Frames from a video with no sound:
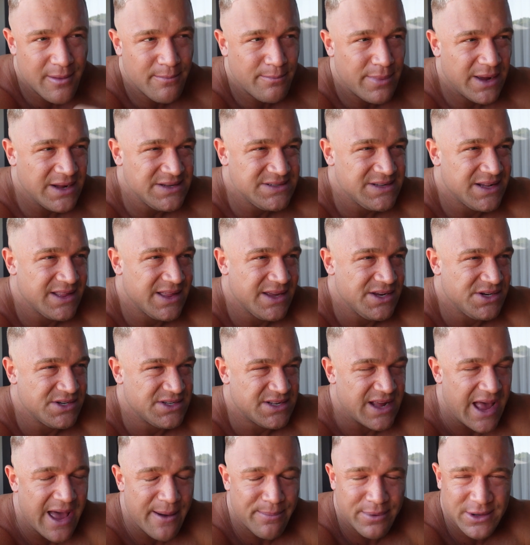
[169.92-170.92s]
Basically
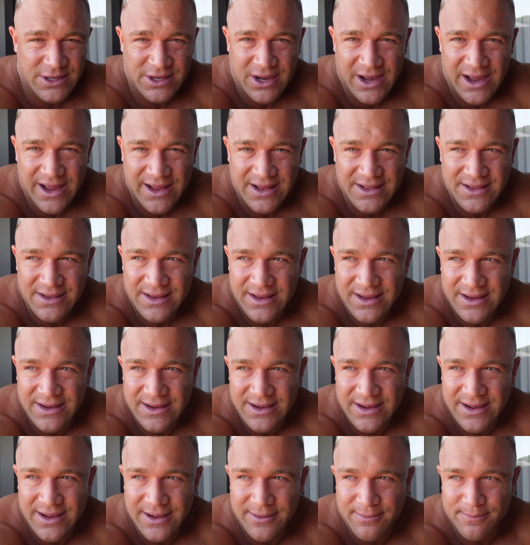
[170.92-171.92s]
just appetite
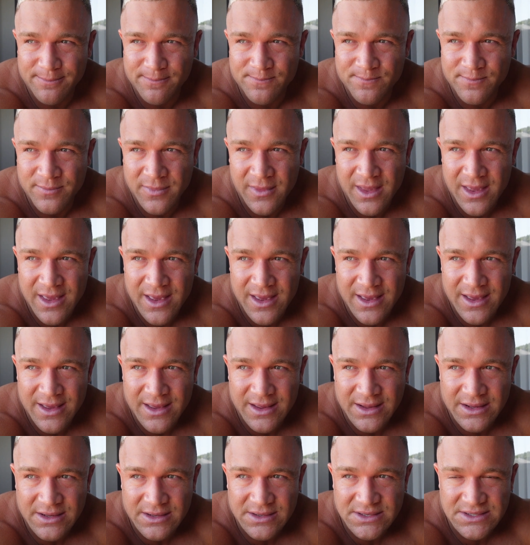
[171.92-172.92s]

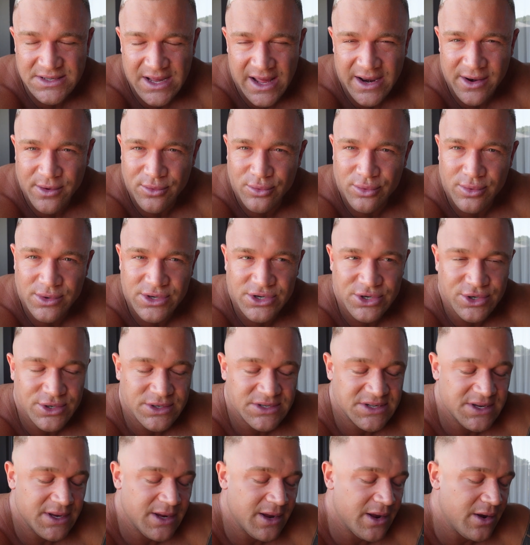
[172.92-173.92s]
started
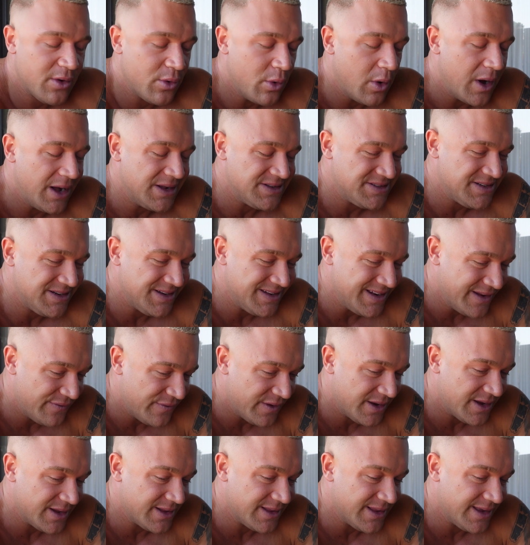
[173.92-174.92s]
reducing quite
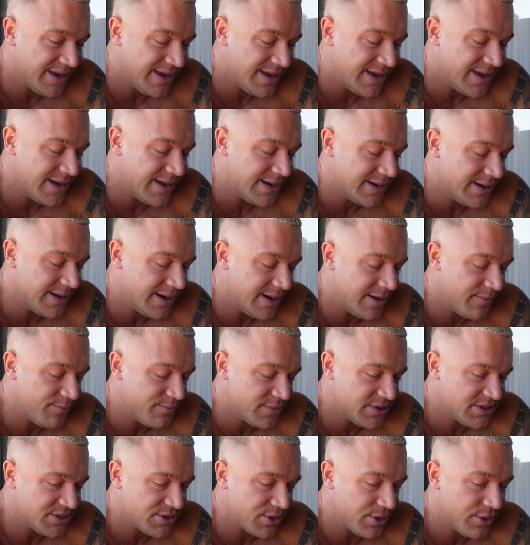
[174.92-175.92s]
significantly,
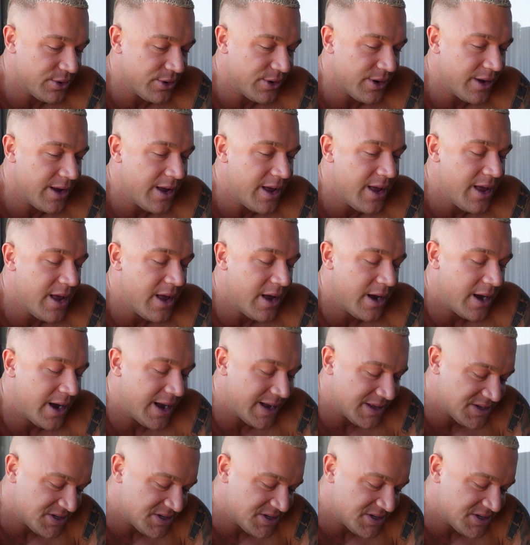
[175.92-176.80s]
so I